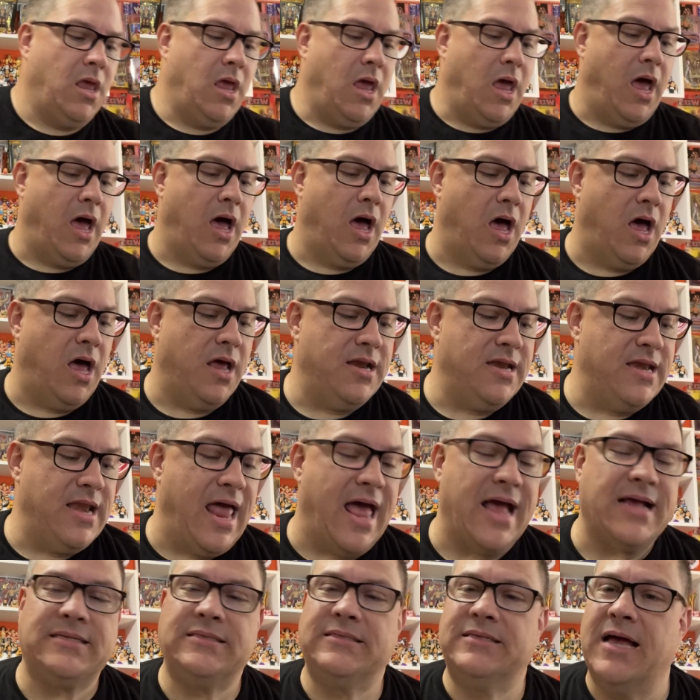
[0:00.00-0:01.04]

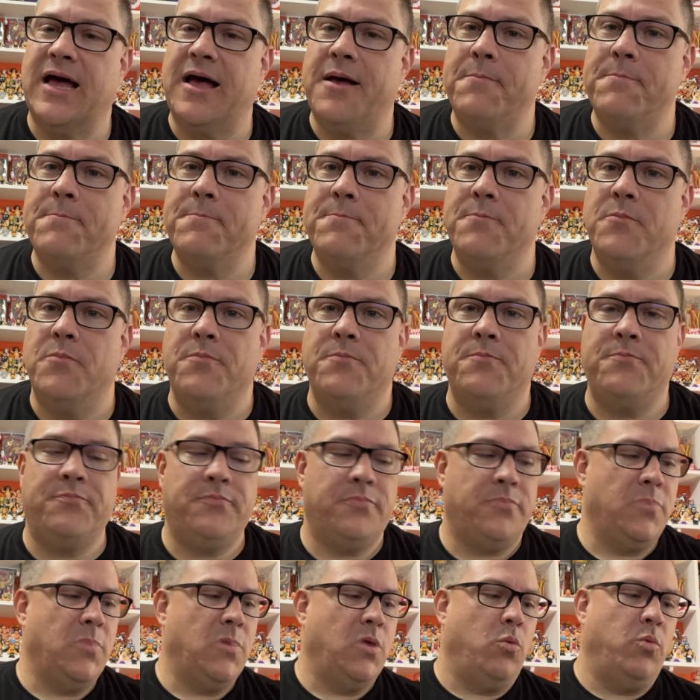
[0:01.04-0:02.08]
Next up,
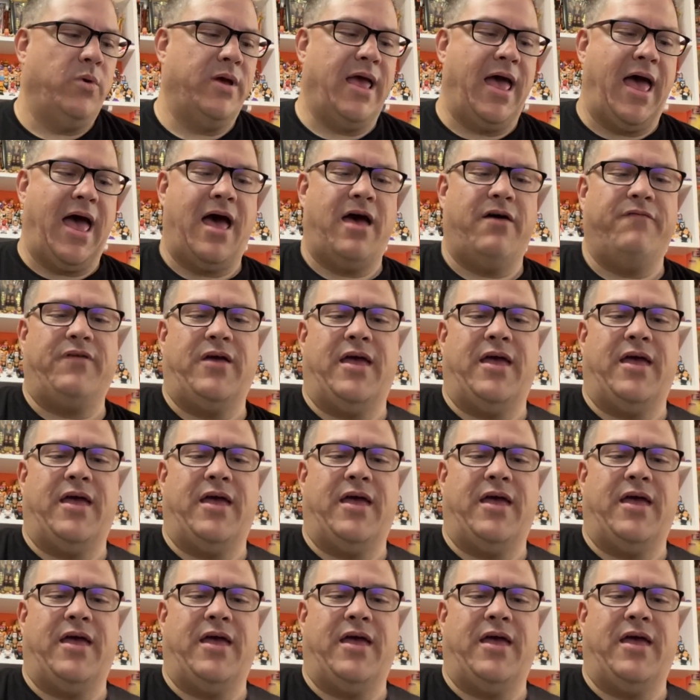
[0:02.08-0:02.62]
we have